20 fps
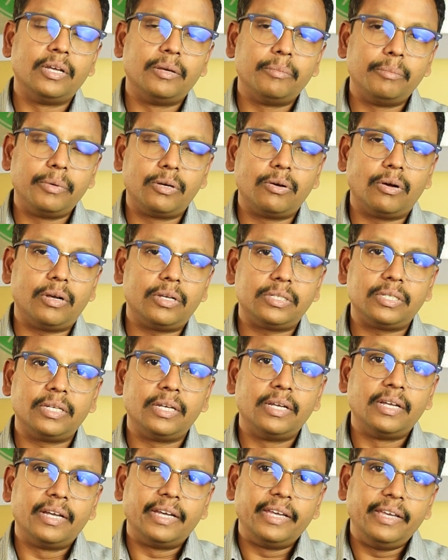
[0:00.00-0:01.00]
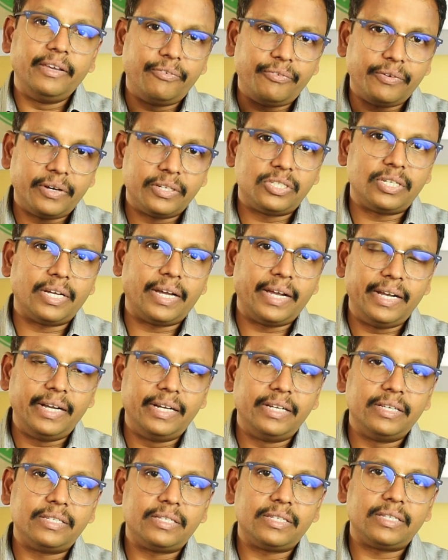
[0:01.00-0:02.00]
because if a child
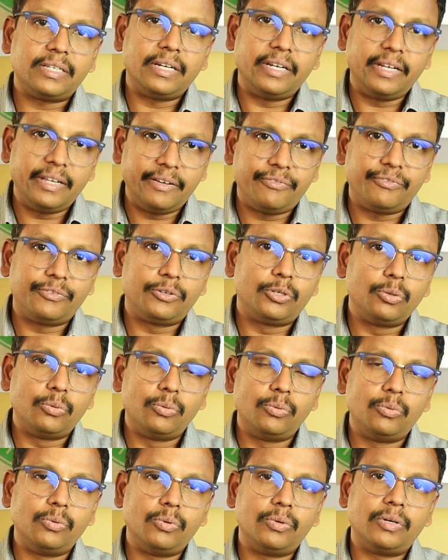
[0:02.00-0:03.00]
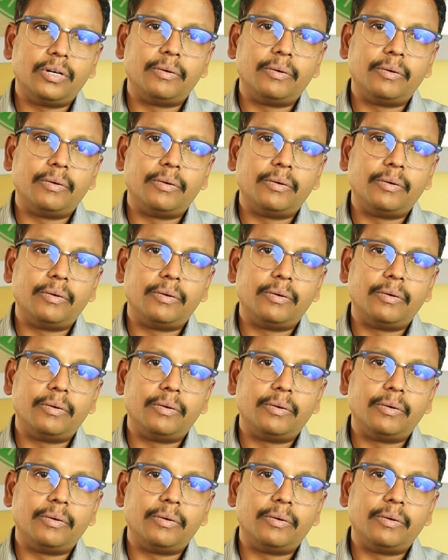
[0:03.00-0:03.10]
is left to